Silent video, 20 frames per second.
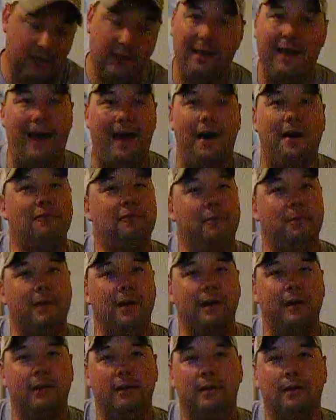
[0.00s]
think you have to
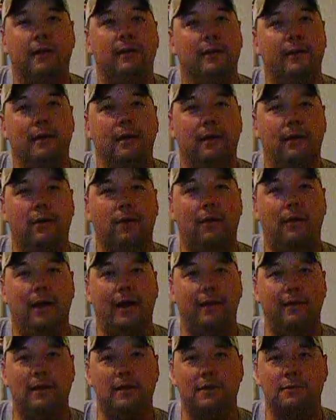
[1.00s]
be, you know,
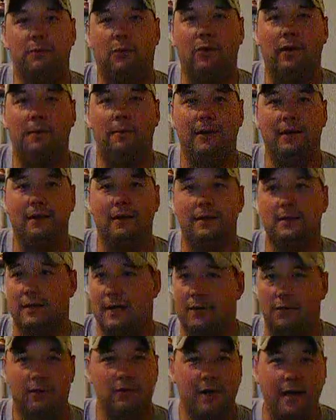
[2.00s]
at this point, because
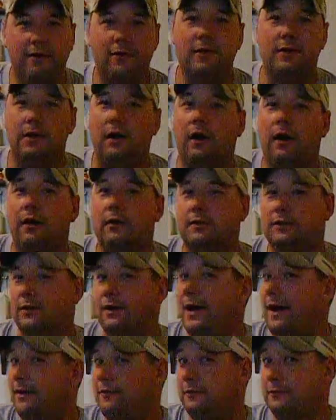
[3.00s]
I don't have a dog,
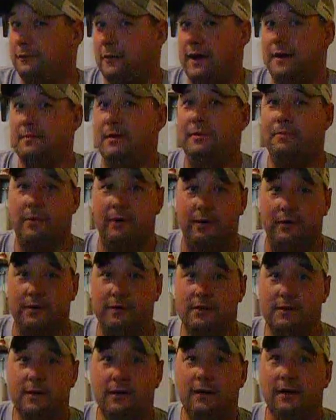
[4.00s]
so I have to find my
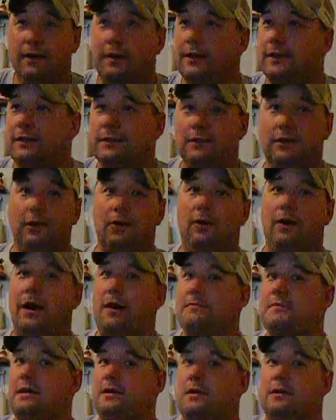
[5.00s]
birds. So
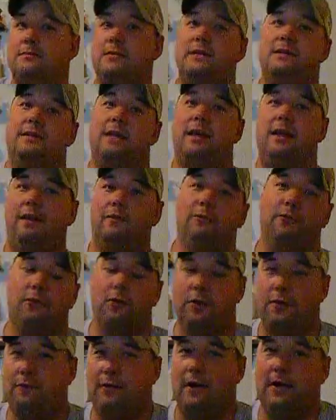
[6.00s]
I'm not going to be taking
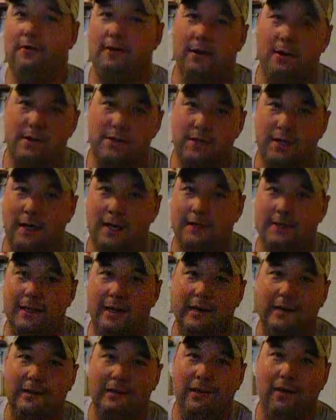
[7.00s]
45-yard shots
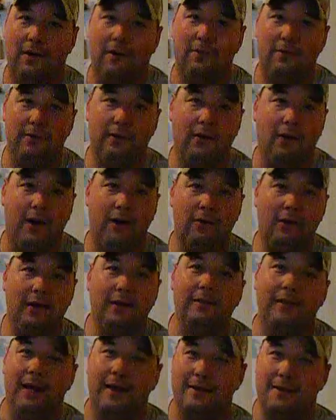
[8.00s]
at a dove. You know, I don't
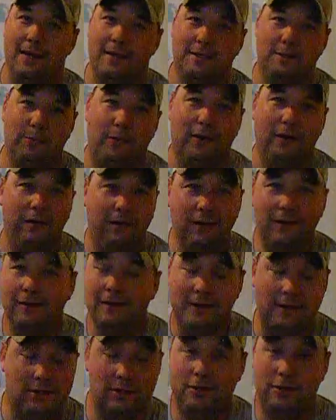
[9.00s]
get that desperate.
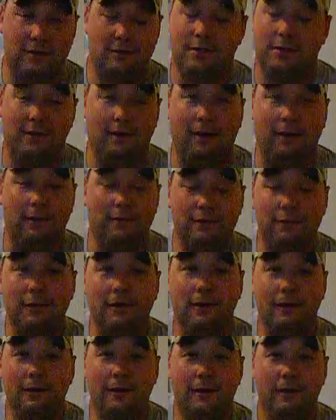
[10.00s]
It's just a dove.
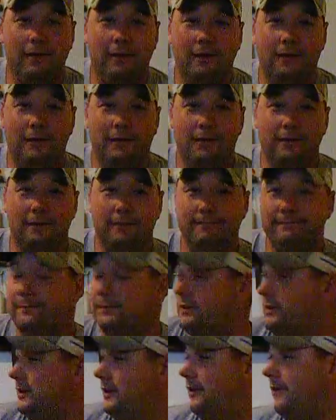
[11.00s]

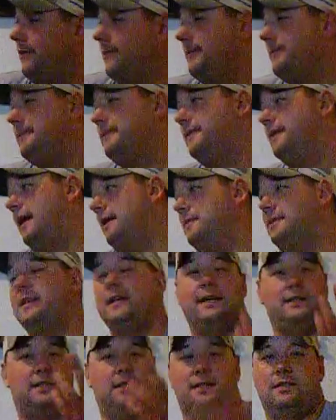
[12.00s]
So, I mean,
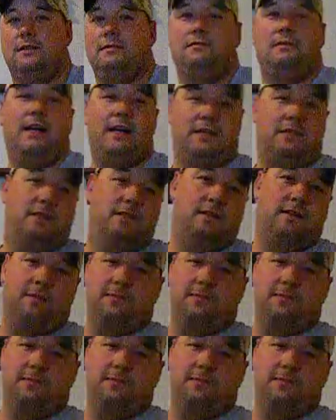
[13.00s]
that's just